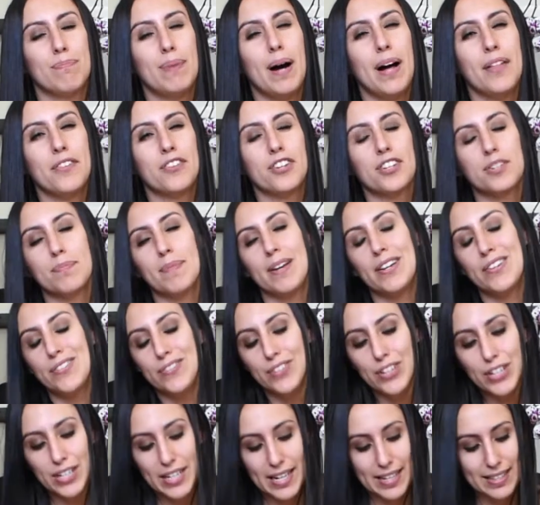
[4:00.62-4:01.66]
bothers my
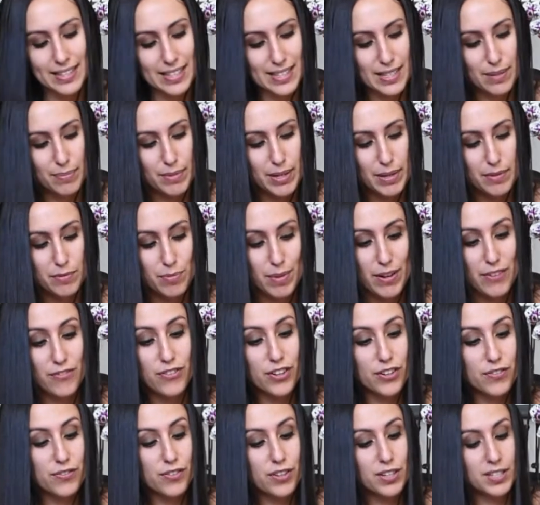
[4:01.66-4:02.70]
foot, and then sometimes my
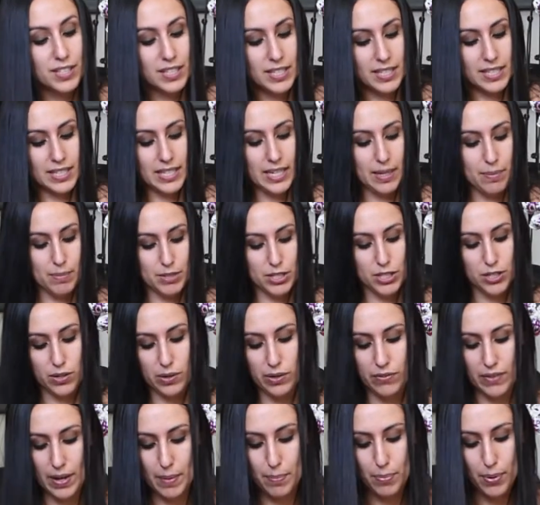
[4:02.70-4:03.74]
foot falls asleep. So
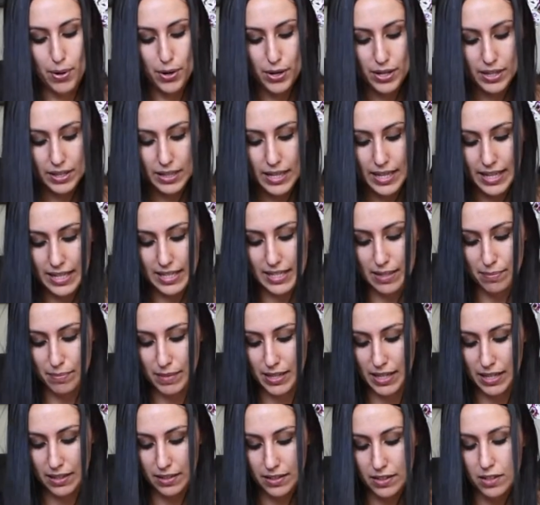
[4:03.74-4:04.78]
if I put like
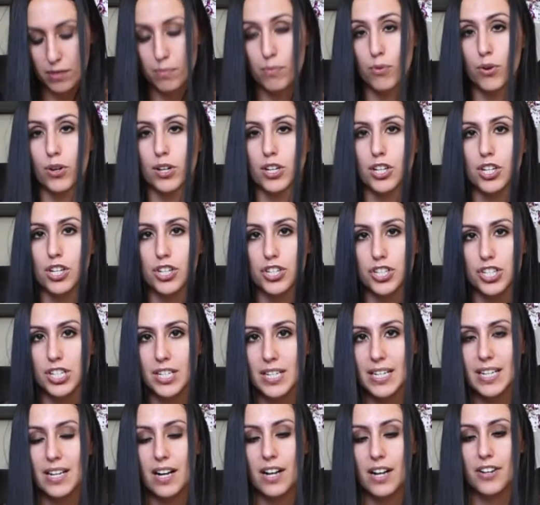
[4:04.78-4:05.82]
something a little more
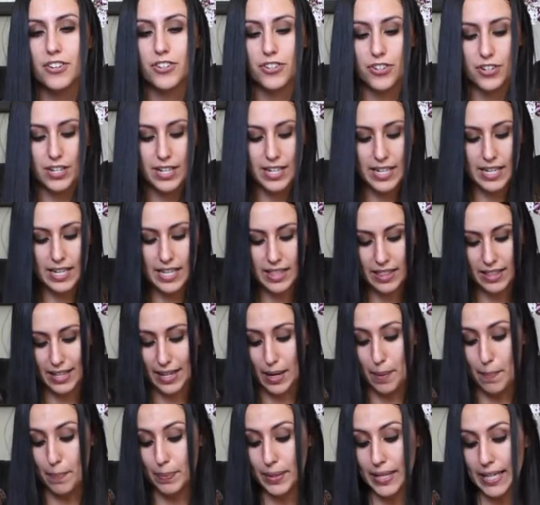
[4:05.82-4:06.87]
cushiony underneath, like a
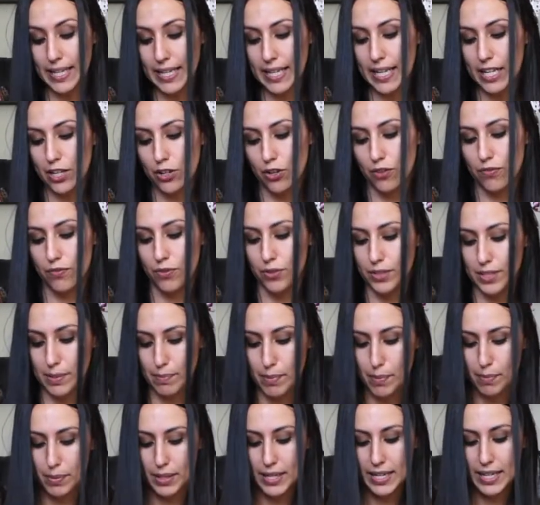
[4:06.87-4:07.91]
blanket, you can fold up a
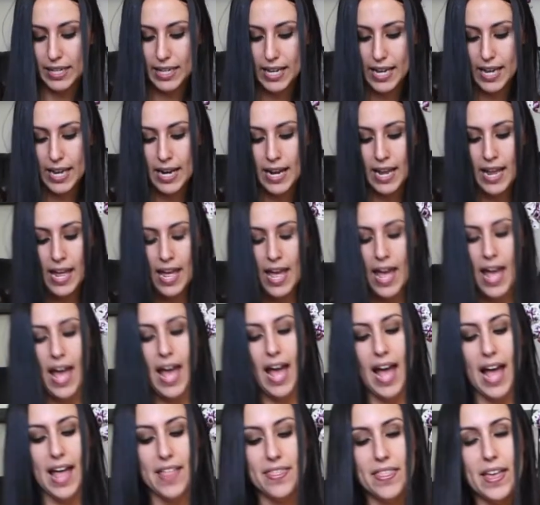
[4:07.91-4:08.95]
blanket
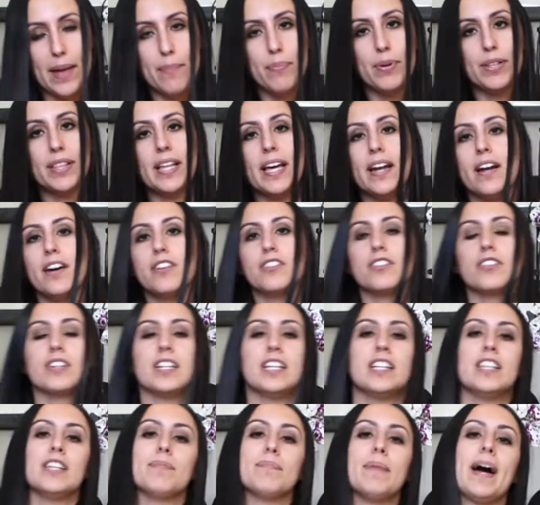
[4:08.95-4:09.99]
and then put that
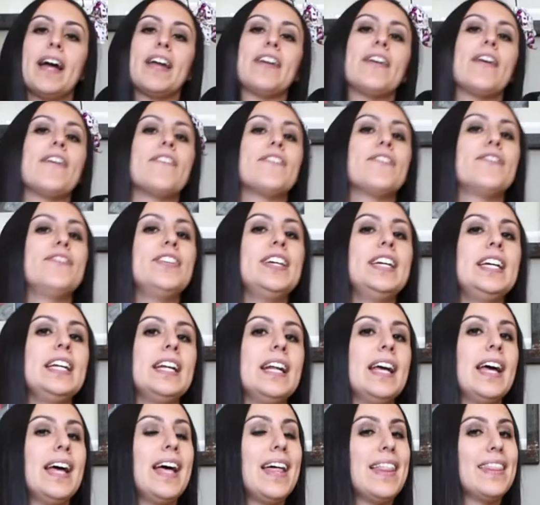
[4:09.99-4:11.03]
underneath my feet,
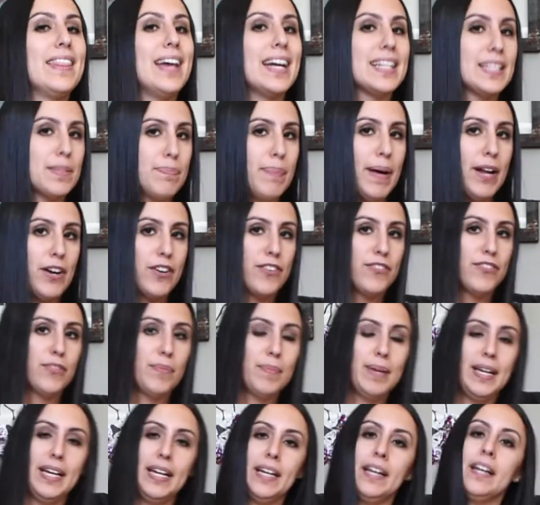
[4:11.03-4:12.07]
that's better for
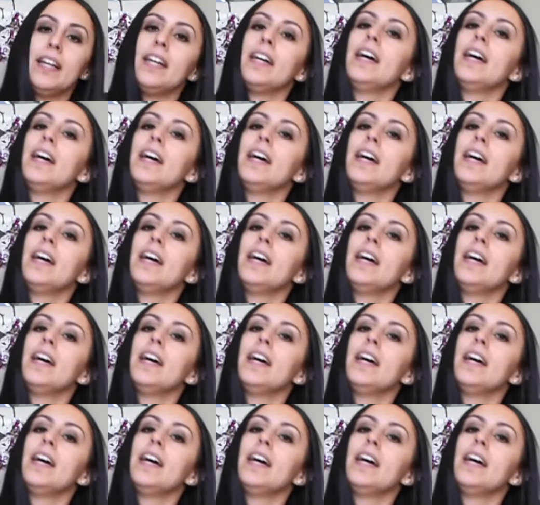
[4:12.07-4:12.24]
me.